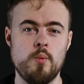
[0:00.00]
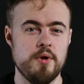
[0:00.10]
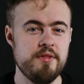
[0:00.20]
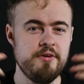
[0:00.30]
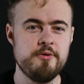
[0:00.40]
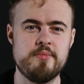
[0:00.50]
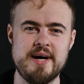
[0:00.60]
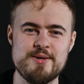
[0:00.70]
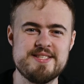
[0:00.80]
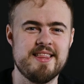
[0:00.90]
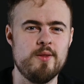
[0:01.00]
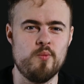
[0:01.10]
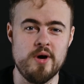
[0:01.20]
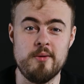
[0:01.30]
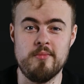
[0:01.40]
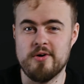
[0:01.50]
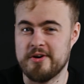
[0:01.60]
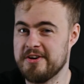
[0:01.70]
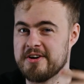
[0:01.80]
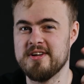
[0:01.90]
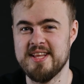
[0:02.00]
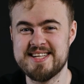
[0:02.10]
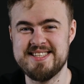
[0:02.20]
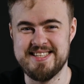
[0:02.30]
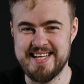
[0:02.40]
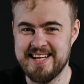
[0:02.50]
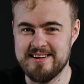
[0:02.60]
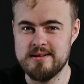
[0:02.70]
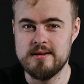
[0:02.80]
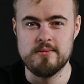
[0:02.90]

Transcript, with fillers: Whether you're browsing the web or you're collecting data,